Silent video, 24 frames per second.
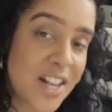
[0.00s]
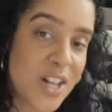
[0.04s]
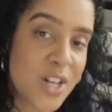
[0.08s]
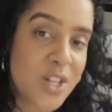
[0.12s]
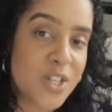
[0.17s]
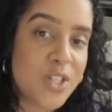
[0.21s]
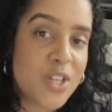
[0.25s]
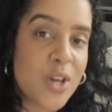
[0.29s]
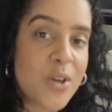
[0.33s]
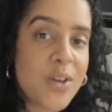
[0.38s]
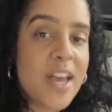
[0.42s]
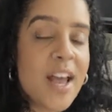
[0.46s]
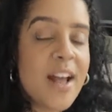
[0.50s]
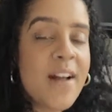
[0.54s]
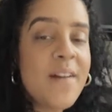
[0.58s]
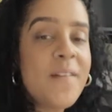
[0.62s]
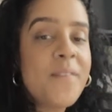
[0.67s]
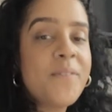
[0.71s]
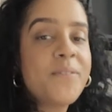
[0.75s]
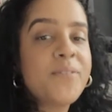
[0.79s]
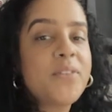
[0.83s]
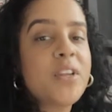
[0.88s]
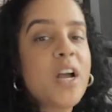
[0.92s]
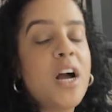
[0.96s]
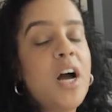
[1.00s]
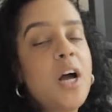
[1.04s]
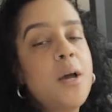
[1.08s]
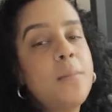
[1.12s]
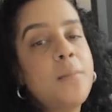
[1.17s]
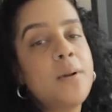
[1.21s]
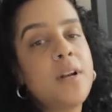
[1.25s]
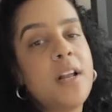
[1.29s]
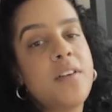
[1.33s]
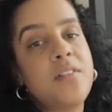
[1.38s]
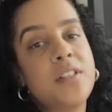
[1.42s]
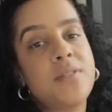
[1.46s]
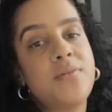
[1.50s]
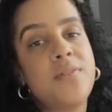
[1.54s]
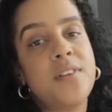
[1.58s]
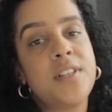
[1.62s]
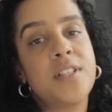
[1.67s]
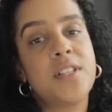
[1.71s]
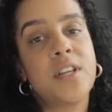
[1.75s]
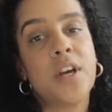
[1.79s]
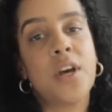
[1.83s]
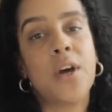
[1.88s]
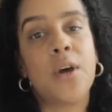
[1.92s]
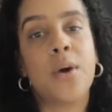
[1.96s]
So yeah, I hope you like this
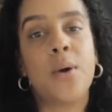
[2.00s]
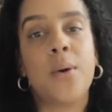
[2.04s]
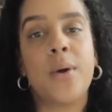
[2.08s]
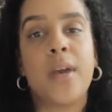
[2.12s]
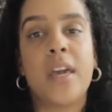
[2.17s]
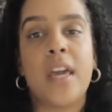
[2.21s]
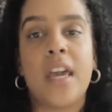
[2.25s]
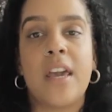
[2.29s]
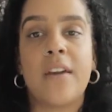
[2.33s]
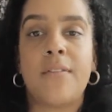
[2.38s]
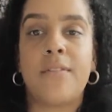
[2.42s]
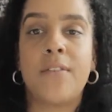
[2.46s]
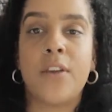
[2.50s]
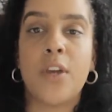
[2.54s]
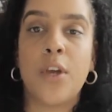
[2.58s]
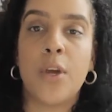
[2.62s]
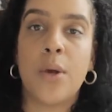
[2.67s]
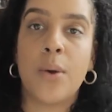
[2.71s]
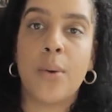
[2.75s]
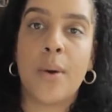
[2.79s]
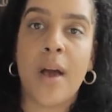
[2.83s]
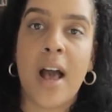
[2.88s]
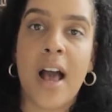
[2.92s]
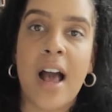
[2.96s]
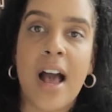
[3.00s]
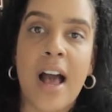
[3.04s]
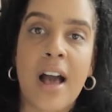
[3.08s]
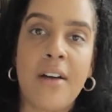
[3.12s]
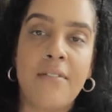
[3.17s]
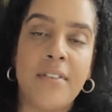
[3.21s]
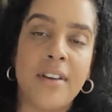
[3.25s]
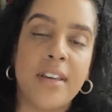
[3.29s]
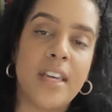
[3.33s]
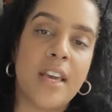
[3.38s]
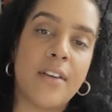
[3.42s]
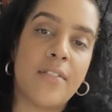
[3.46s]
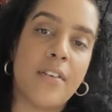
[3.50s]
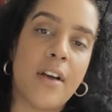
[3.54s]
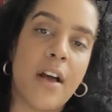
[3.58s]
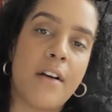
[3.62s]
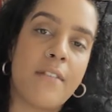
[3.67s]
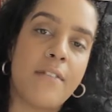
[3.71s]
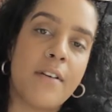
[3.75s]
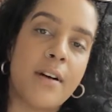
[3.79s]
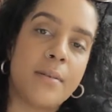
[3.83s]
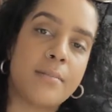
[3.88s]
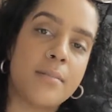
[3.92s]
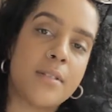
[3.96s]
video. If you have, give it a
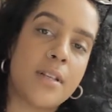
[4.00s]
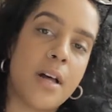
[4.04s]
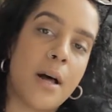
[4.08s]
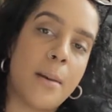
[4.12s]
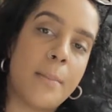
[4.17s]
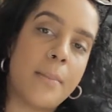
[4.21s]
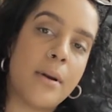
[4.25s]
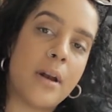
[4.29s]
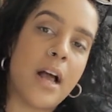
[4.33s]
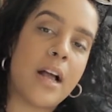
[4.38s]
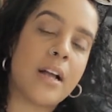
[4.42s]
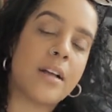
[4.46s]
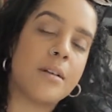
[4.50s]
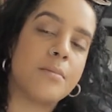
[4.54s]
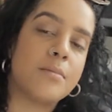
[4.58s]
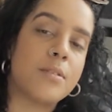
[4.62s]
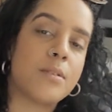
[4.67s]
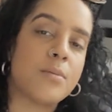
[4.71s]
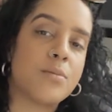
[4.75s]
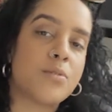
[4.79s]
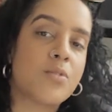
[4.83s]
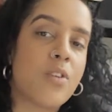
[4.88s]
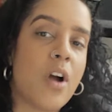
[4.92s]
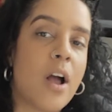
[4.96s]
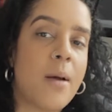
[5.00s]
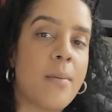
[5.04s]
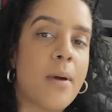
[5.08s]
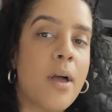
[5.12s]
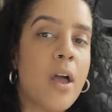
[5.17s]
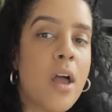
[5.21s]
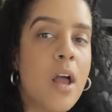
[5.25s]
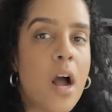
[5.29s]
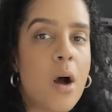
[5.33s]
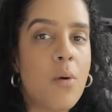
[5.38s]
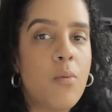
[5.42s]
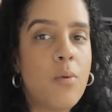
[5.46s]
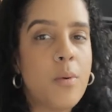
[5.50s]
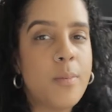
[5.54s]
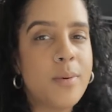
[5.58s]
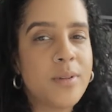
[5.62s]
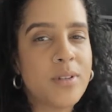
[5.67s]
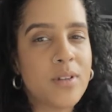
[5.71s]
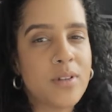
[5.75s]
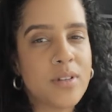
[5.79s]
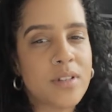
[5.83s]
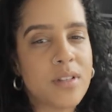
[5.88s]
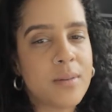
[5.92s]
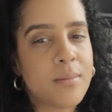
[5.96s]
thumbs up, like and subscribe. I will be
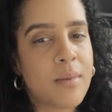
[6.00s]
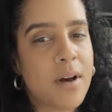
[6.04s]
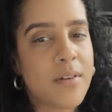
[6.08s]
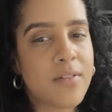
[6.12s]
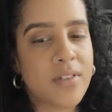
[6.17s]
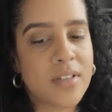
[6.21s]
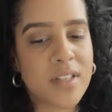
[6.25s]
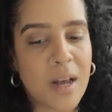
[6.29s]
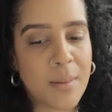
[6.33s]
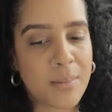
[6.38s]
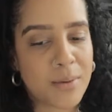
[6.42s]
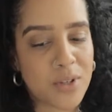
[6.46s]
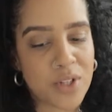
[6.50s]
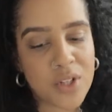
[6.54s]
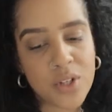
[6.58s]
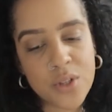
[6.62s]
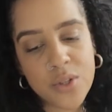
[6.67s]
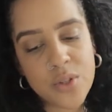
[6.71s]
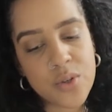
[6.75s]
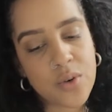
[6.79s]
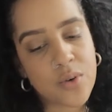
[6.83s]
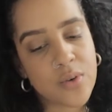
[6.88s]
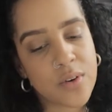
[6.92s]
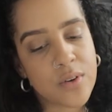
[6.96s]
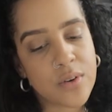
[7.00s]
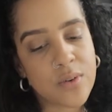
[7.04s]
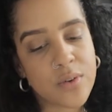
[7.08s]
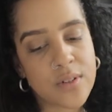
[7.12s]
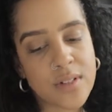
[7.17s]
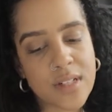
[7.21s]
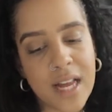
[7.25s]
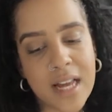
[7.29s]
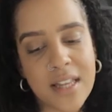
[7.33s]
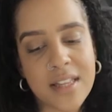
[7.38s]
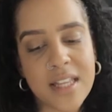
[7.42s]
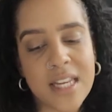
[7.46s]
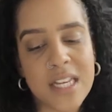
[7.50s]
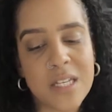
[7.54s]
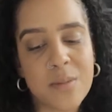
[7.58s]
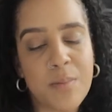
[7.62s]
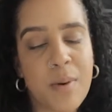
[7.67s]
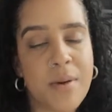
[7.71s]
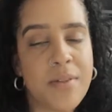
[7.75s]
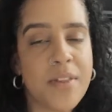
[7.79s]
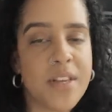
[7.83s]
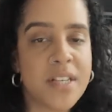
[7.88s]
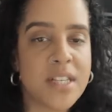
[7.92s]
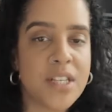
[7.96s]
doing some other type of tutorials like this,
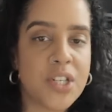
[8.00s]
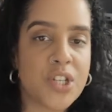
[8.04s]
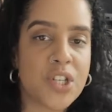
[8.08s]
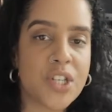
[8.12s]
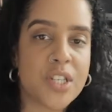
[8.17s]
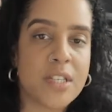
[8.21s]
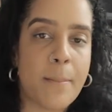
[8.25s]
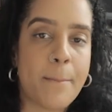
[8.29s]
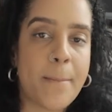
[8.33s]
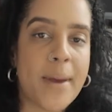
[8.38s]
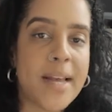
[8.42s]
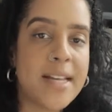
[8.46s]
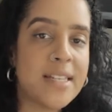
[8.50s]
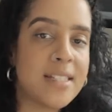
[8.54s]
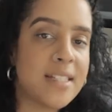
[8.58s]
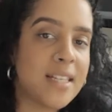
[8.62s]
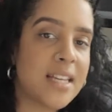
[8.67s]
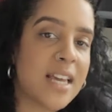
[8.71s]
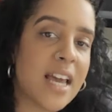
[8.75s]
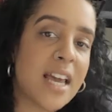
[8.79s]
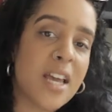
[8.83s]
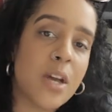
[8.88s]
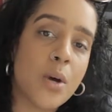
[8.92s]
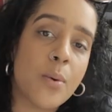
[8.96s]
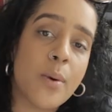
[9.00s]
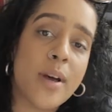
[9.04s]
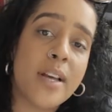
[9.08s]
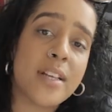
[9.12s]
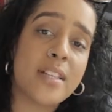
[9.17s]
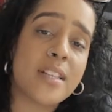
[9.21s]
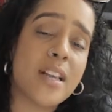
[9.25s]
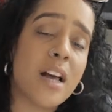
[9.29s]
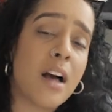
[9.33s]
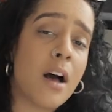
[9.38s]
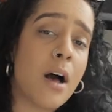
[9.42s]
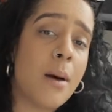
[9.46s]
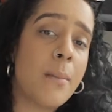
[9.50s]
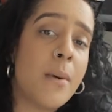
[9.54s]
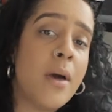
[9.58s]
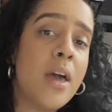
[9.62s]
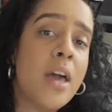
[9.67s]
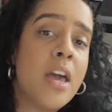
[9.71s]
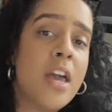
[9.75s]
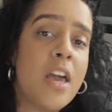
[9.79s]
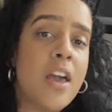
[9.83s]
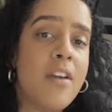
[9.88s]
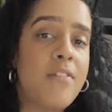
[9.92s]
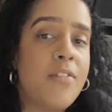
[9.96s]
but this is just a basic 808 setup.
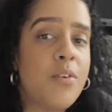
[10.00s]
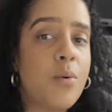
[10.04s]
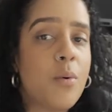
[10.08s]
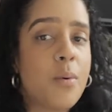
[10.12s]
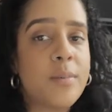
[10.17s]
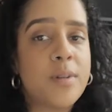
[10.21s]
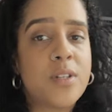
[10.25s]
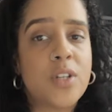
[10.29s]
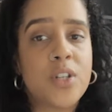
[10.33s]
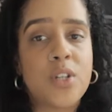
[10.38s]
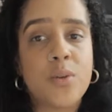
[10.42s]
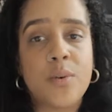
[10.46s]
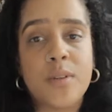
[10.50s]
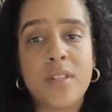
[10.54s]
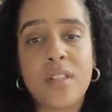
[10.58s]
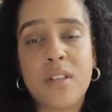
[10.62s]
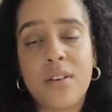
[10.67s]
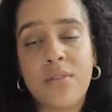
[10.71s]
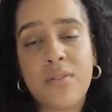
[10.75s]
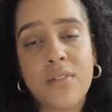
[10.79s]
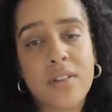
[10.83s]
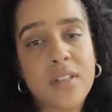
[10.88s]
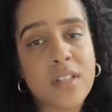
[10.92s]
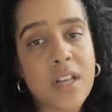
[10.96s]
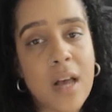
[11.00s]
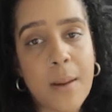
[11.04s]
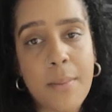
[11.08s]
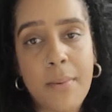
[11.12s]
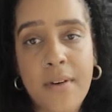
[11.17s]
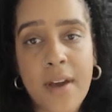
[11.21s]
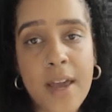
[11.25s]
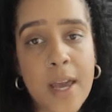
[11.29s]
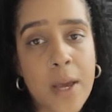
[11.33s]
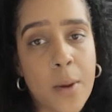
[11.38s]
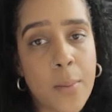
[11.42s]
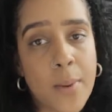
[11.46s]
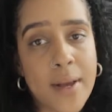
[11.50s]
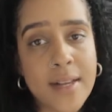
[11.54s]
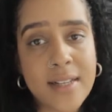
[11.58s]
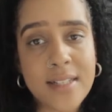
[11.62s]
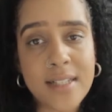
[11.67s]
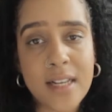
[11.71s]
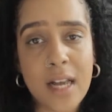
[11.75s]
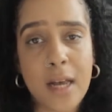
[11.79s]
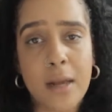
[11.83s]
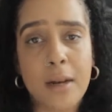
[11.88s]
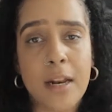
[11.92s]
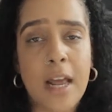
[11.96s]
If you want me to do a different type of 808
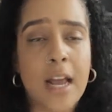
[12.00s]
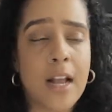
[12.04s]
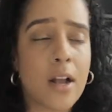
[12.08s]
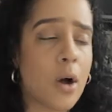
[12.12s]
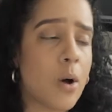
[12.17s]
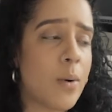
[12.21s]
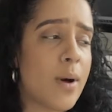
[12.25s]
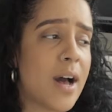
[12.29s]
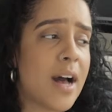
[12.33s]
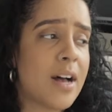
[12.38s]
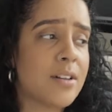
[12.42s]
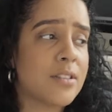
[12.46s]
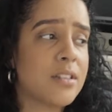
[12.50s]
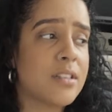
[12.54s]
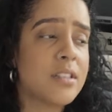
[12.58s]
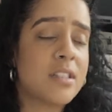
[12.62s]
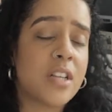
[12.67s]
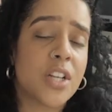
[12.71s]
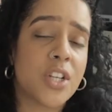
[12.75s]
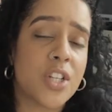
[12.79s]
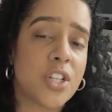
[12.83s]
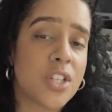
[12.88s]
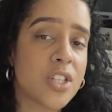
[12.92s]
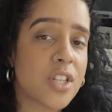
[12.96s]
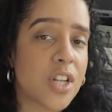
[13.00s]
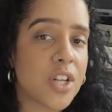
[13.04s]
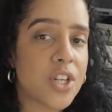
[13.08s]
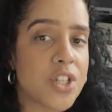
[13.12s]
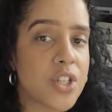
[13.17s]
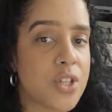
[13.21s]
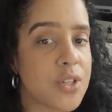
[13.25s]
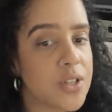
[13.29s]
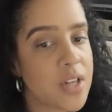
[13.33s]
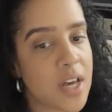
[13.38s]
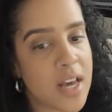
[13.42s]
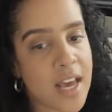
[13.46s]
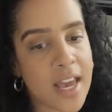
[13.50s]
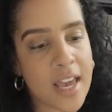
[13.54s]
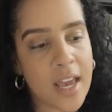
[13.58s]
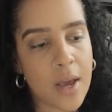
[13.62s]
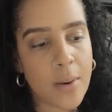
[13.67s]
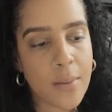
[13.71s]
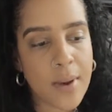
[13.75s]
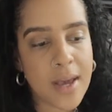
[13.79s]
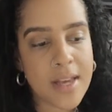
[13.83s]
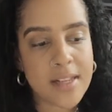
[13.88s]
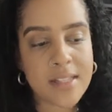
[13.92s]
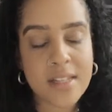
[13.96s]
setup, like oh how does such and such do their
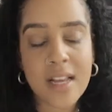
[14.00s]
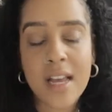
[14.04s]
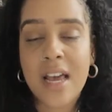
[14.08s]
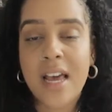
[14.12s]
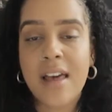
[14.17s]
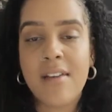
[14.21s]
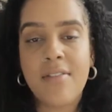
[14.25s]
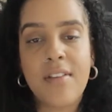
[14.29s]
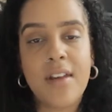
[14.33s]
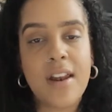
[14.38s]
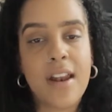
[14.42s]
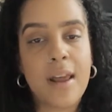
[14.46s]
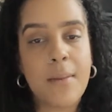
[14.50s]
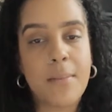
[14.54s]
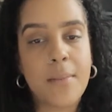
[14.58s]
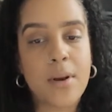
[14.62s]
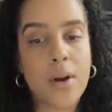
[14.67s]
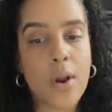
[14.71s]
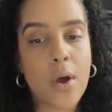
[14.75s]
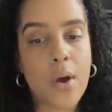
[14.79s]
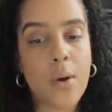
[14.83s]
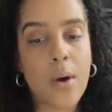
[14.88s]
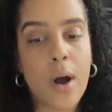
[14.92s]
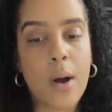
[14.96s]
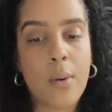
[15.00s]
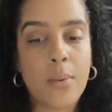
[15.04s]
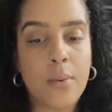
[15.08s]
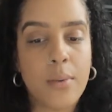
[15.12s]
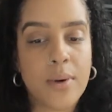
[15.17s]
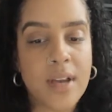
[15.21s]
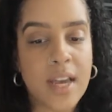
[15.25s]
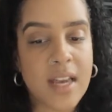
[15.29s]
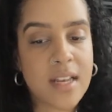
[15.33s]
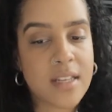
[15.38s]
808s, then let me know, I will get